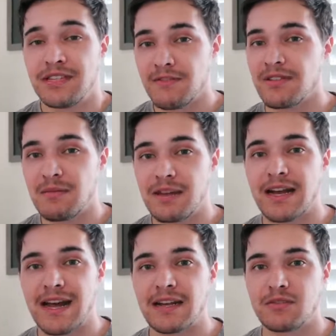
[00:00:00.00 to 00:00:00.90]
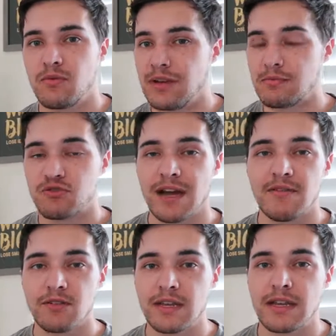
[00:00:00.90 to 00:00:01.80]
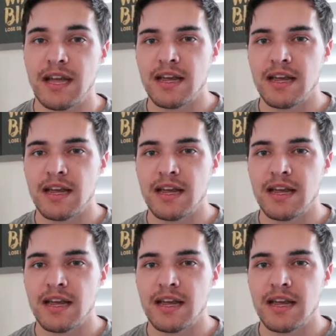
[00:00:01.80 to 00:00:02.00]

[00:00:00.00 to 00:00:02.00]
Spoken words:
definitely be a hassle when I'm traveling.